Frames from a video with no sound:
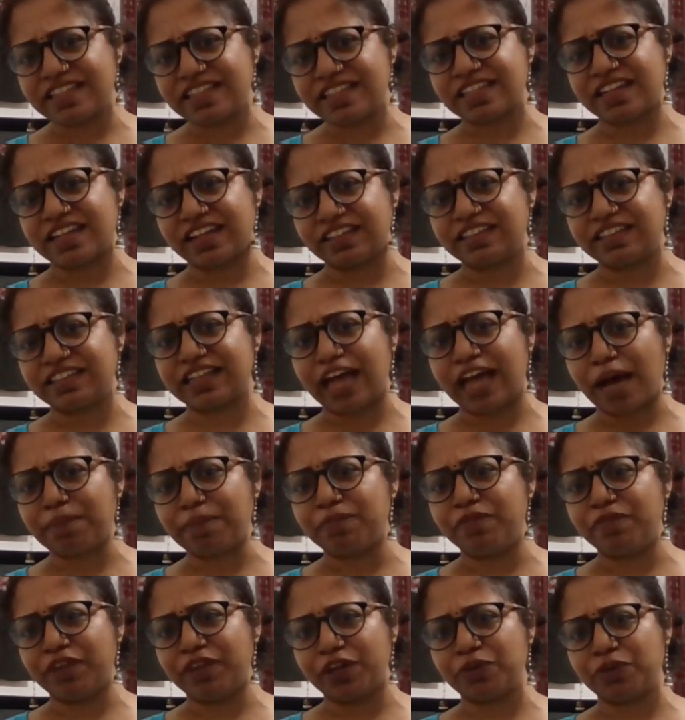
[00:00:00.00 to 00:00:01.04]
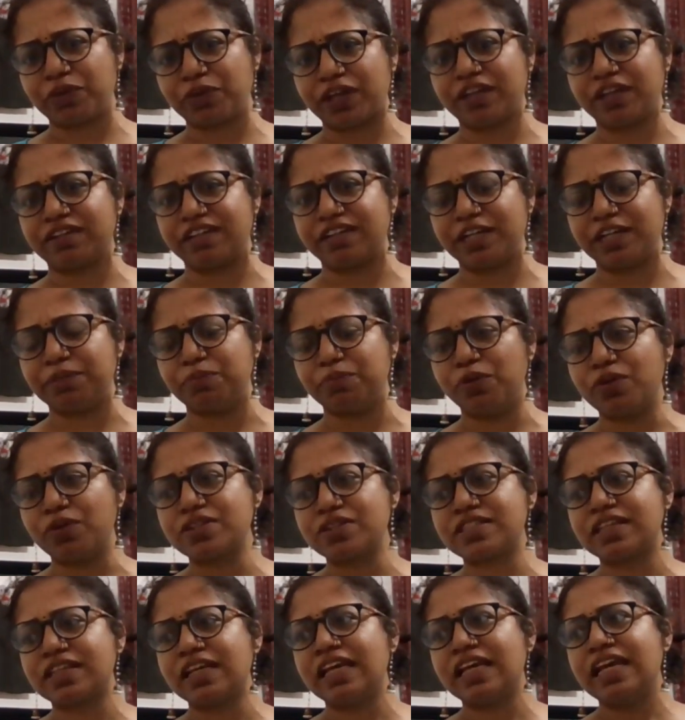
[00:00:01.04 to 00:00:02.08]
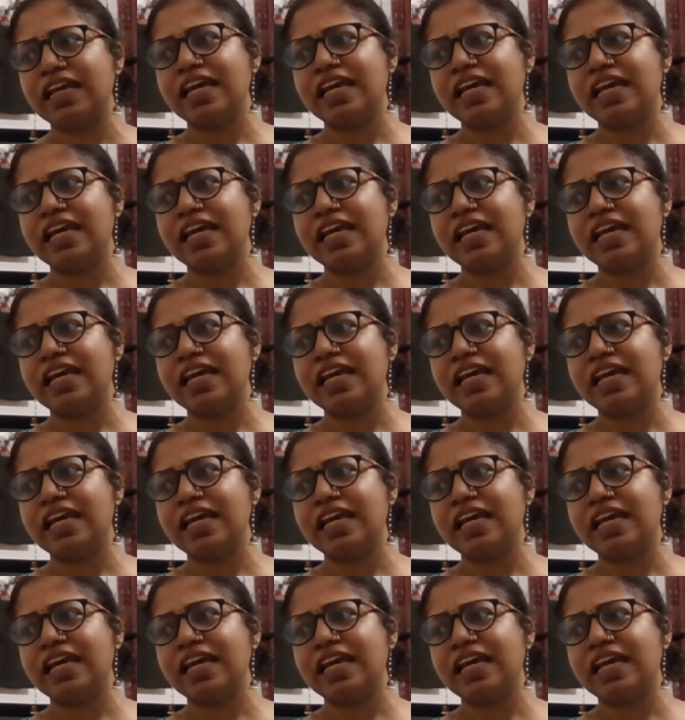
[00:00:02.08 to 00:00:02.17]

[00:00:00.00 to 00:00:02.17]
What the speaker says: It's another app where you can read books,